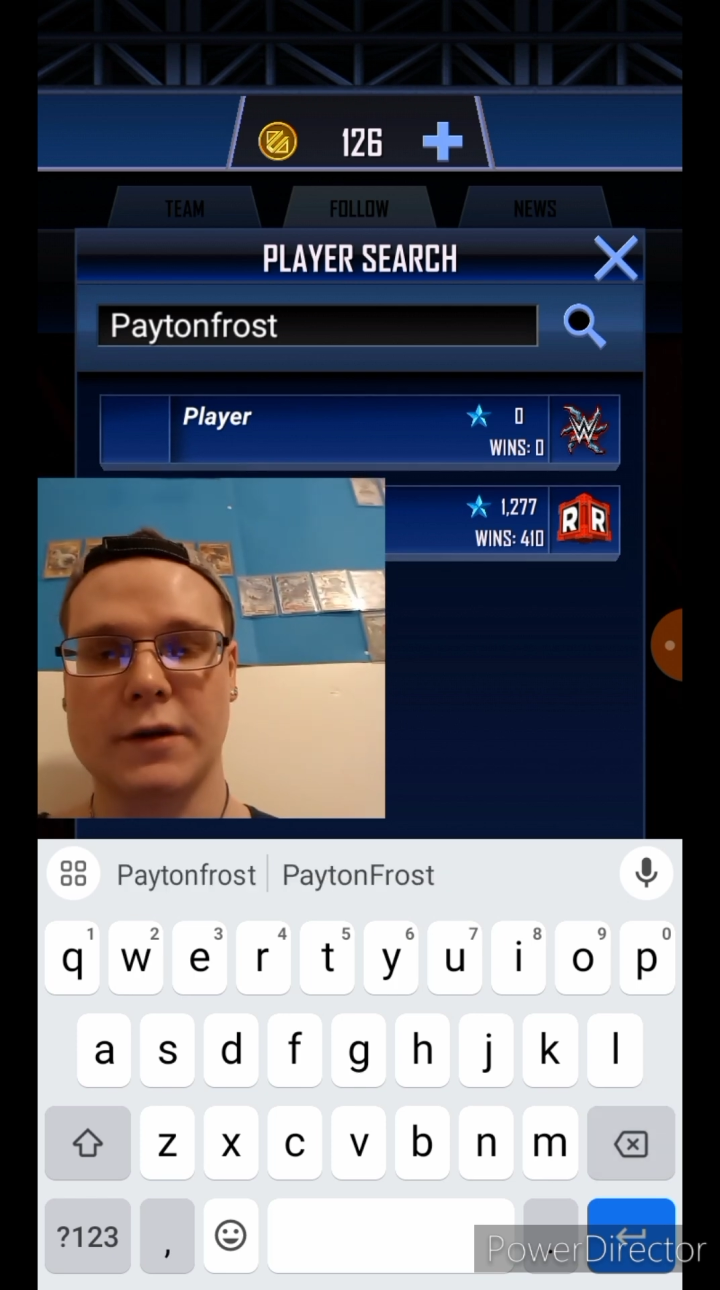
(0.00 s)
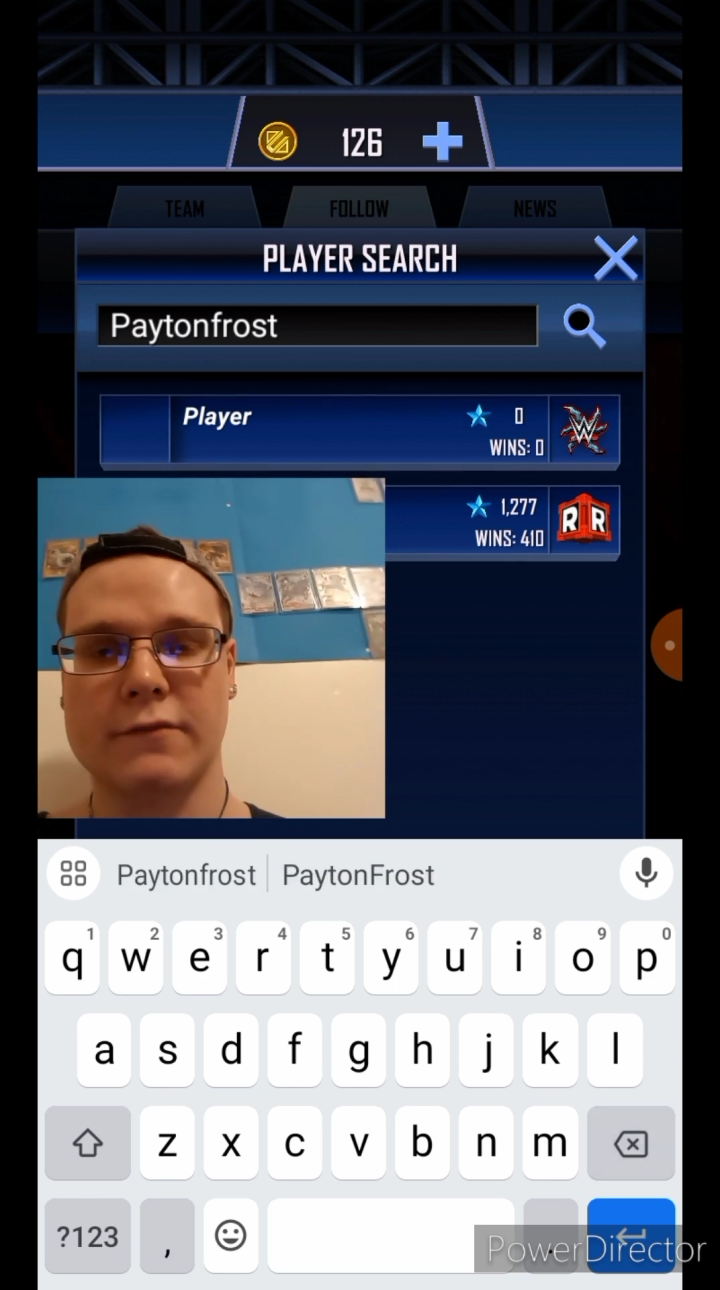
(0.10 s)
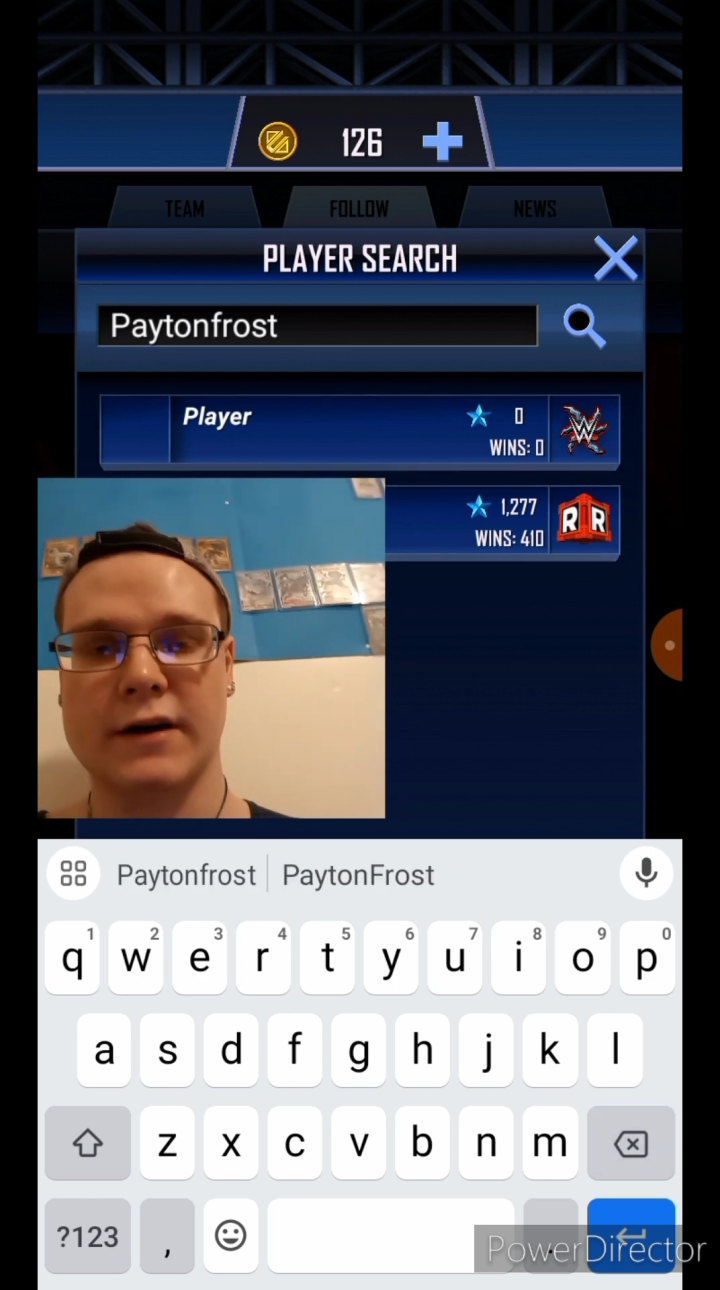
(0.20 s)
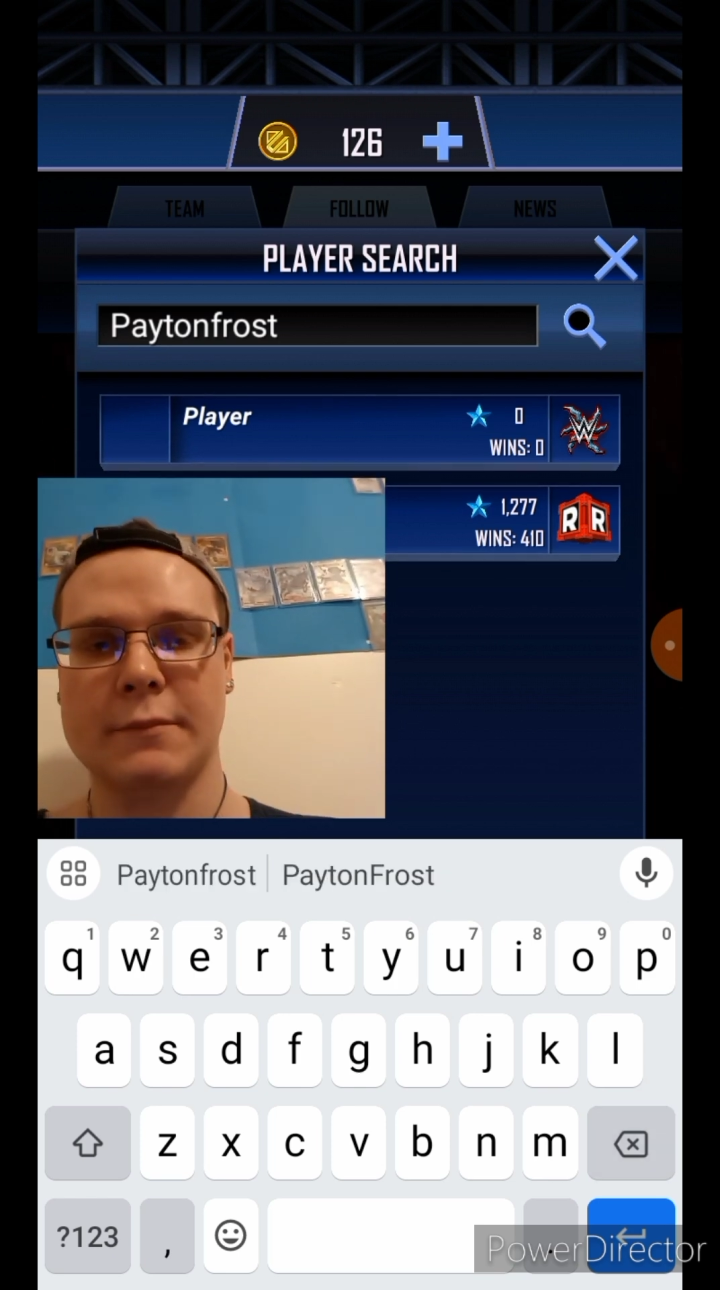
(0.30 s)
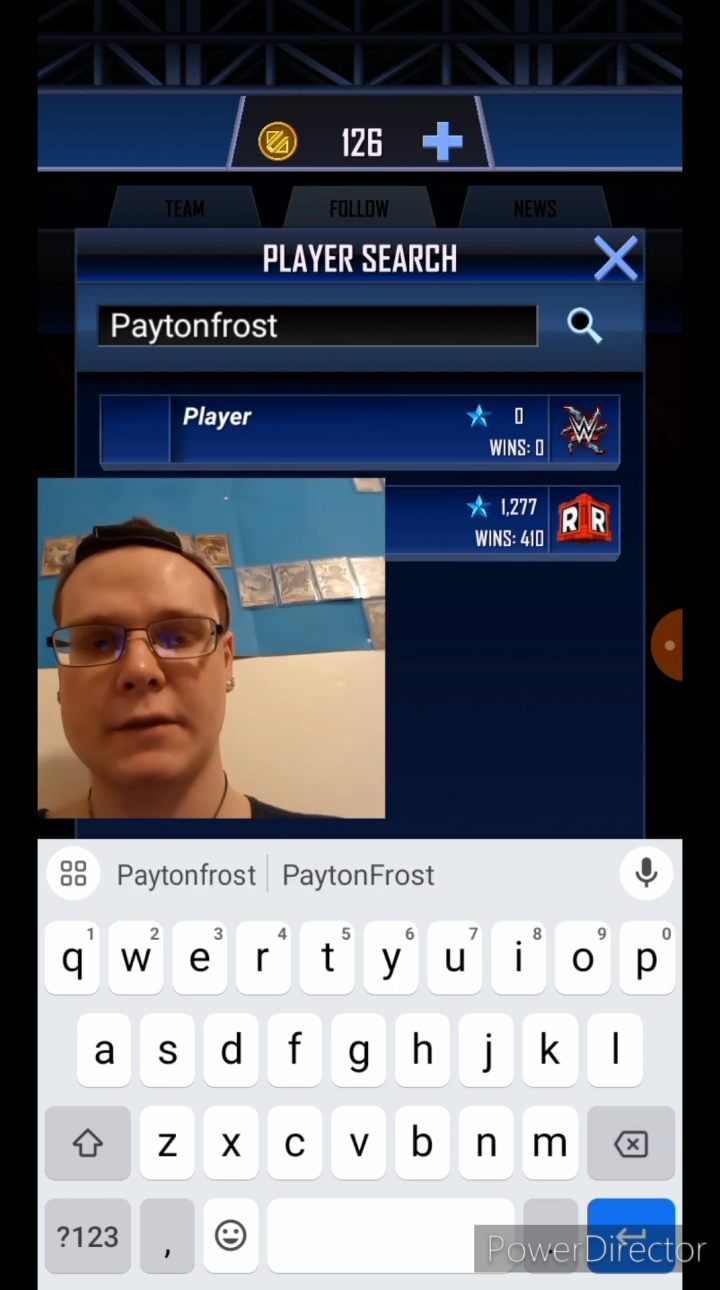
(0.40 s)
be able
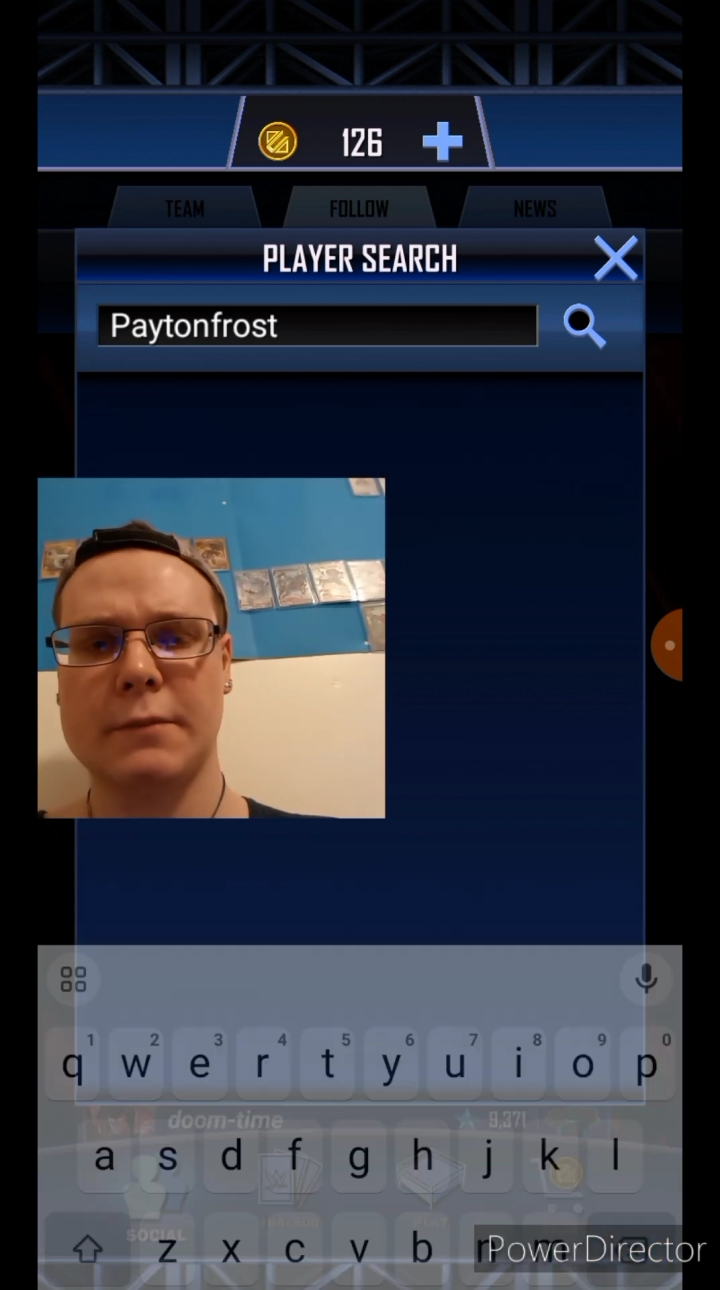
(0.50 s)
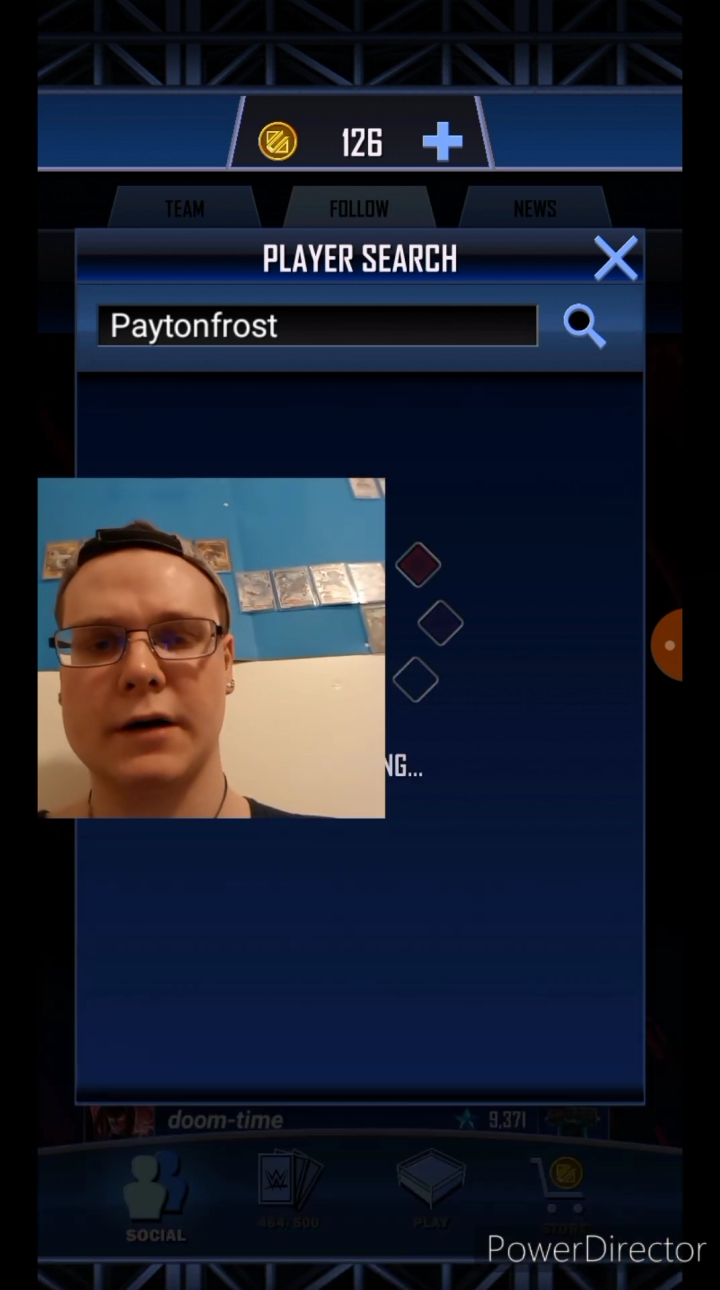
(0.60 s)
to find me.